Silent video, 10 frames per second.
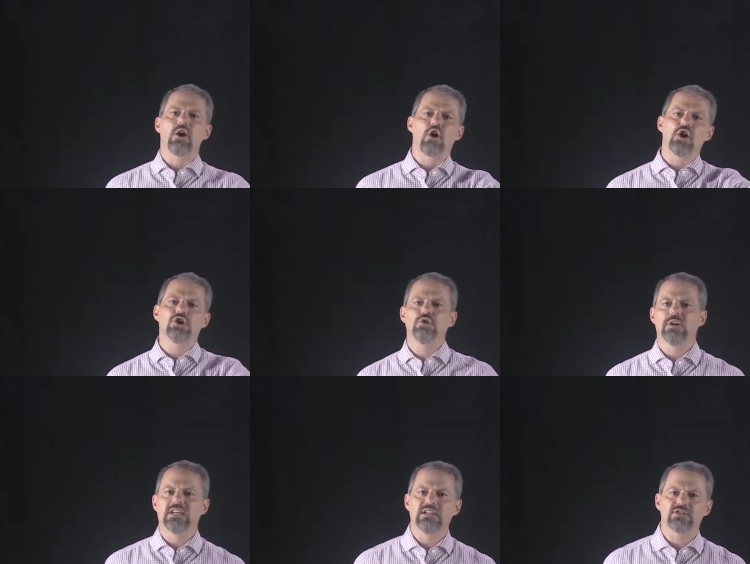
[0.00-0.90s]
argue
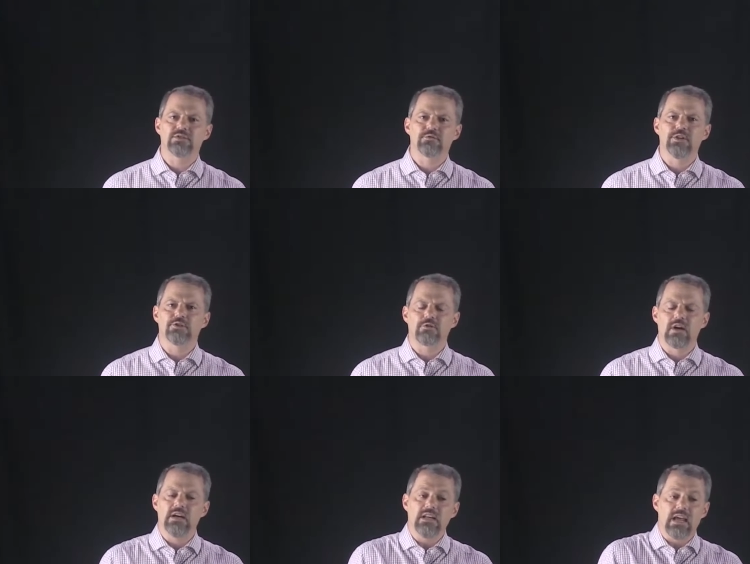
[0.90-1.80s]
against free
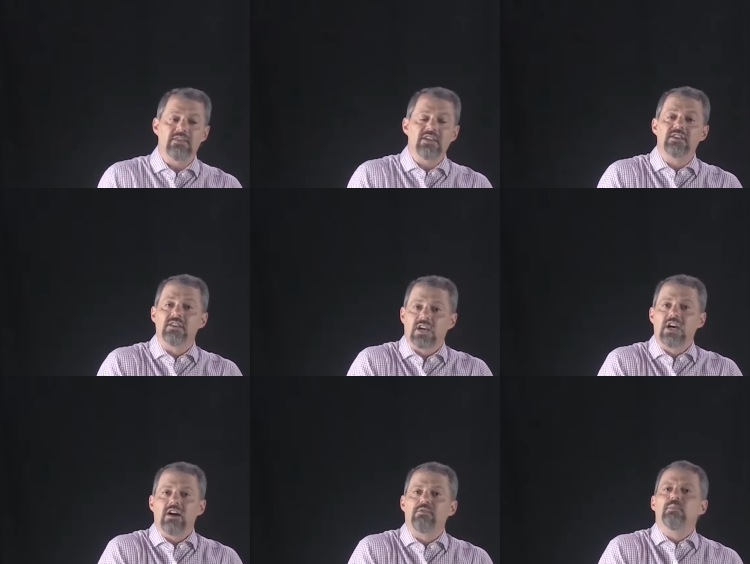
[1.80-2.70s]
trade and that the
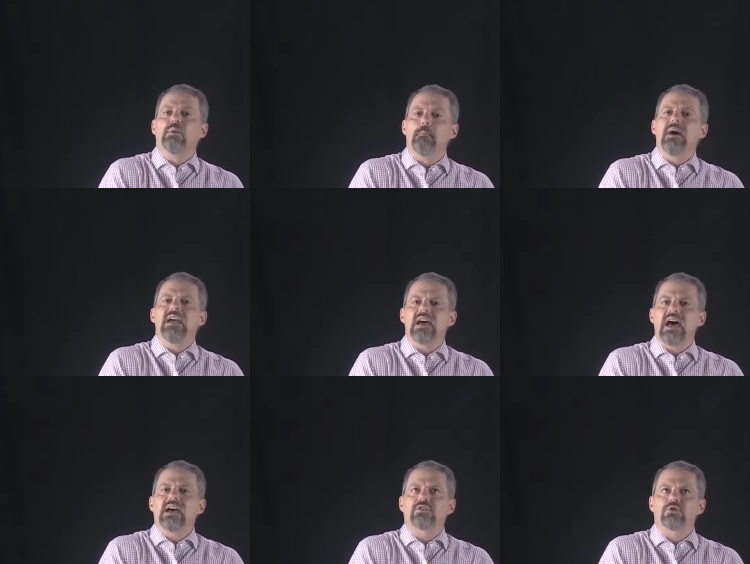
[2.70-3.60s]
government may
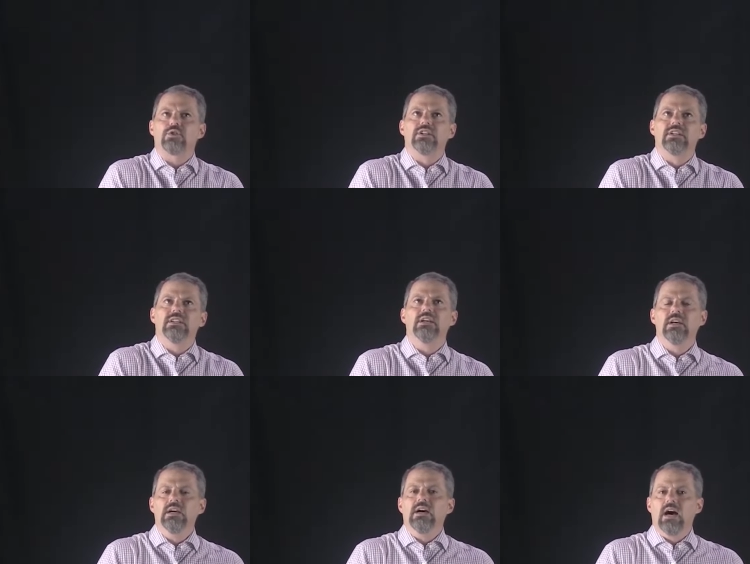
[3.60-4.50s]
actually
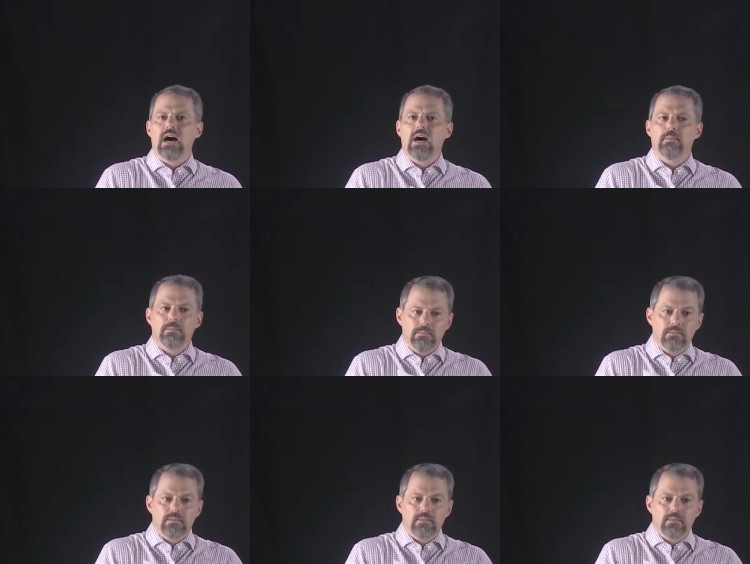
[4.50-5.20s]
um,